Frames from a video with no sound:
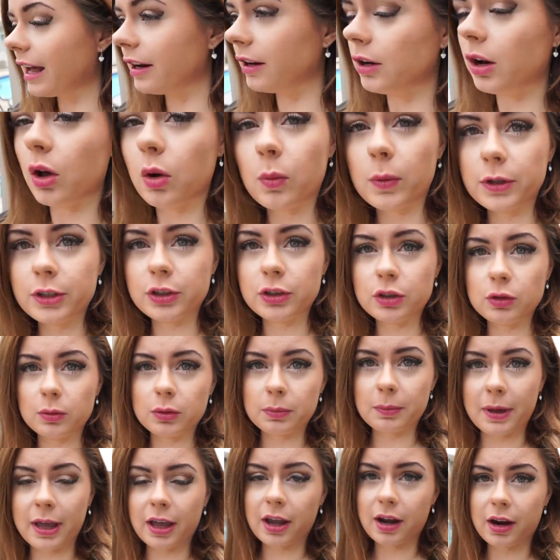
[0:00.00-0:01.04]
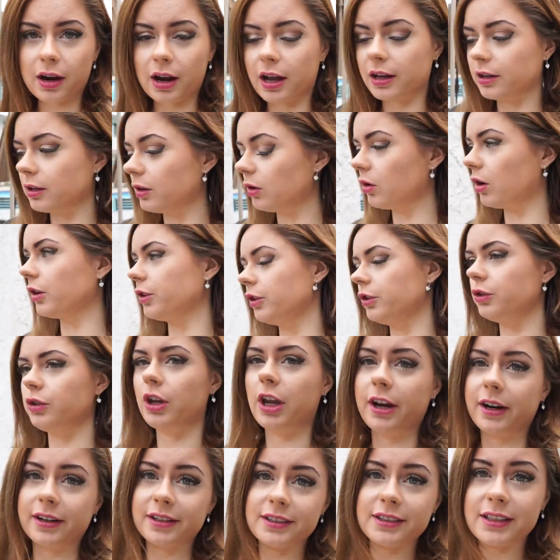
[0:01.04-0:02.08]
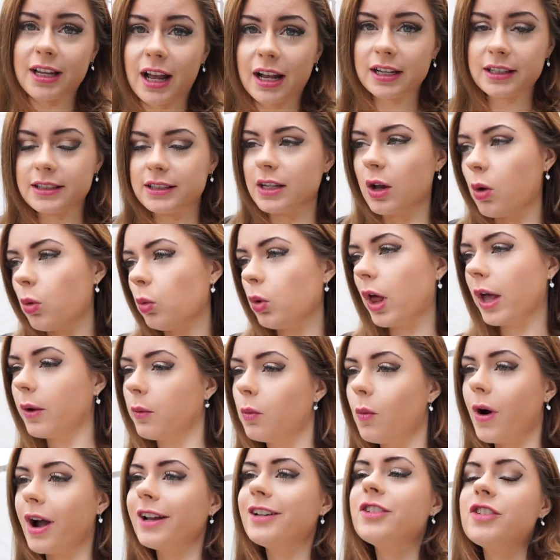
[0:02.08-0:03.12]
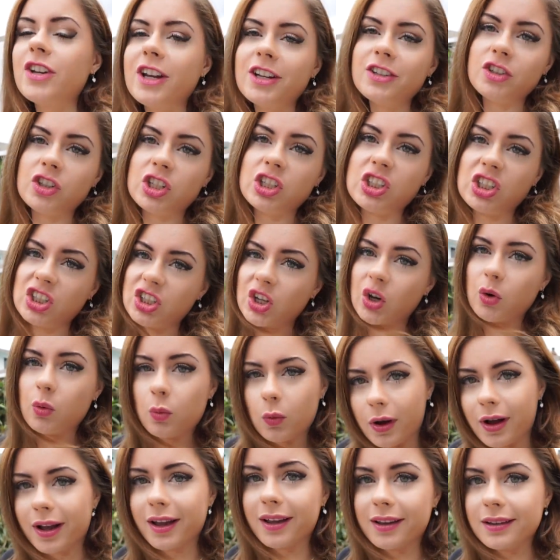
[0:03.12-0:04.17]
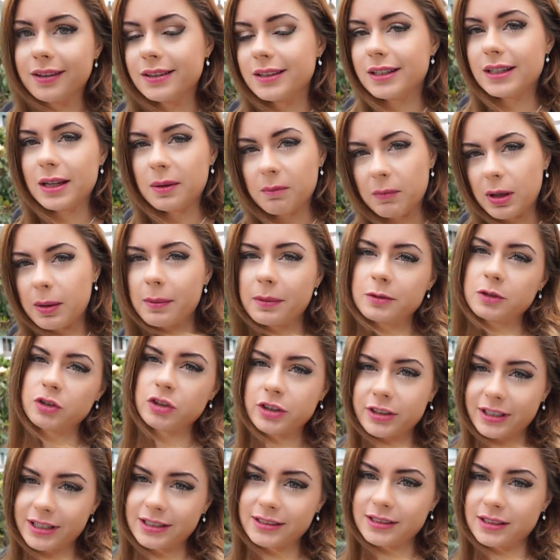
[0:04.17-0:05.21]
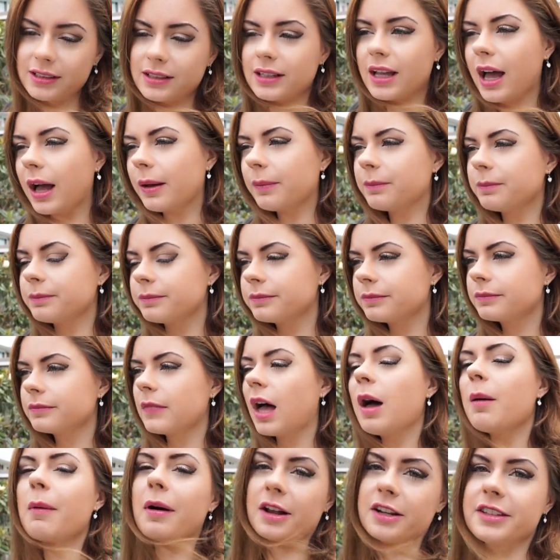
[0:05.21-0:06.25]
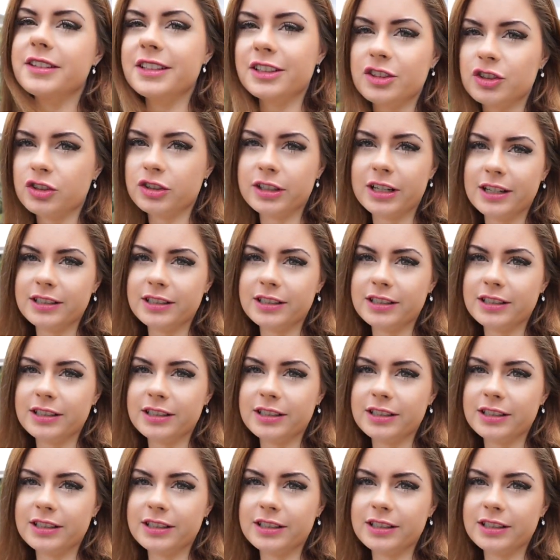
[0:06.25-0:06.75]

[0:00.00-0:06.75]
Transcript: I don't know what to do with my hair. I don't know how to do hairstyles. So like why change it, you know, why? Maybe I'm just lazy. I'm, I'm honestly just